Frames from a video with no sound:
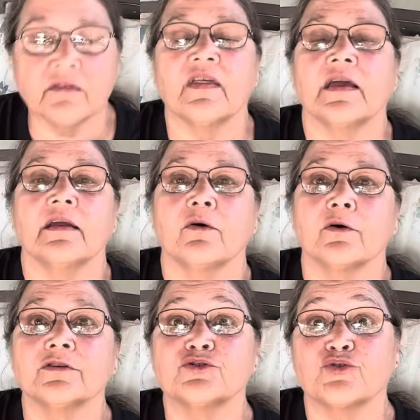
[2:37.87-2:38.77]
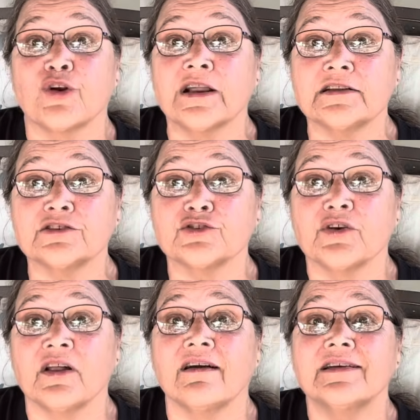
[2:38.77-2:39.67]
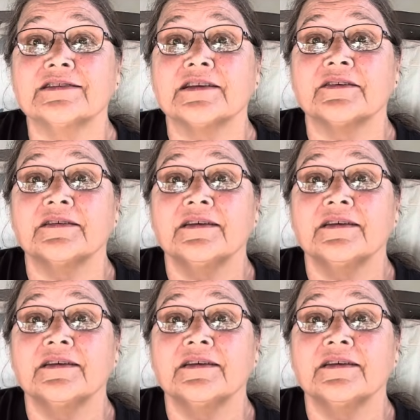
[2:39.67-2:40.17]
if they are stringless or not. So